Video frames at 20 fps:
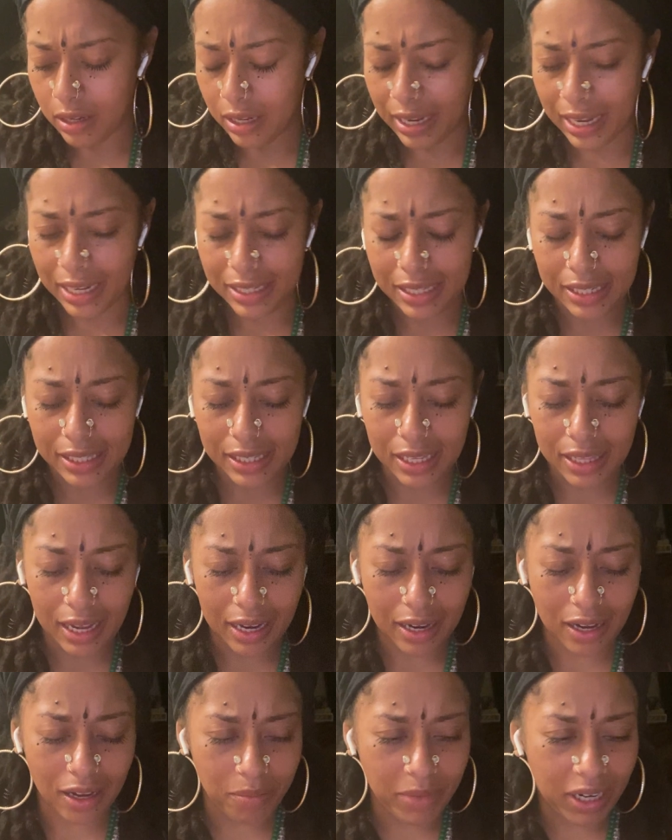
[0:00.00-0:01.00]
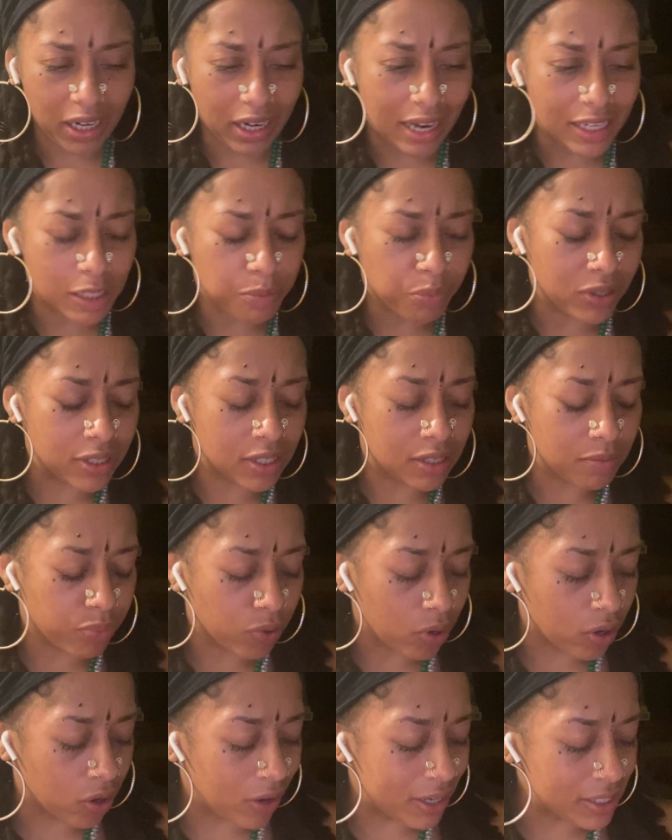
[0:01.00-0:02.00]
As I see that coming as
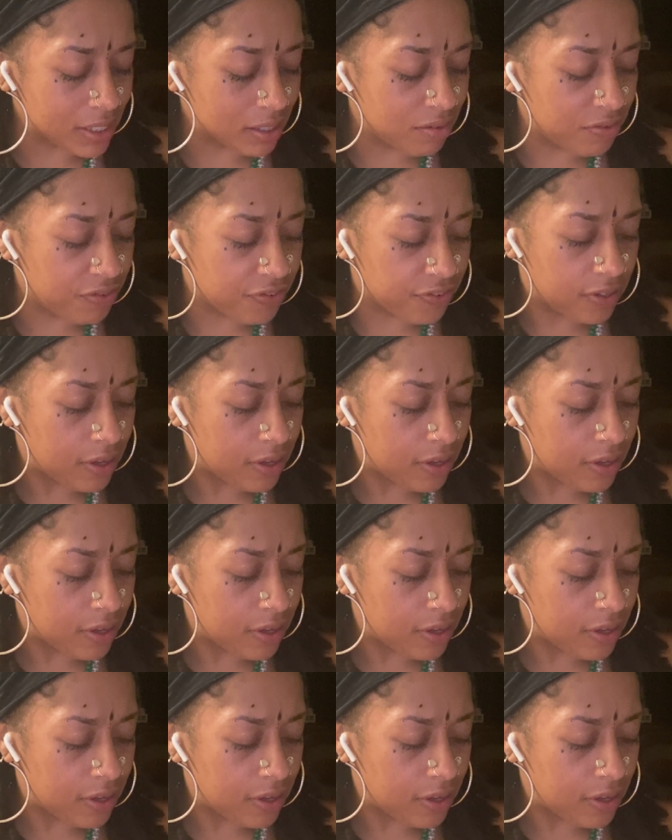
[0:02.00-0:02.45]
progressive,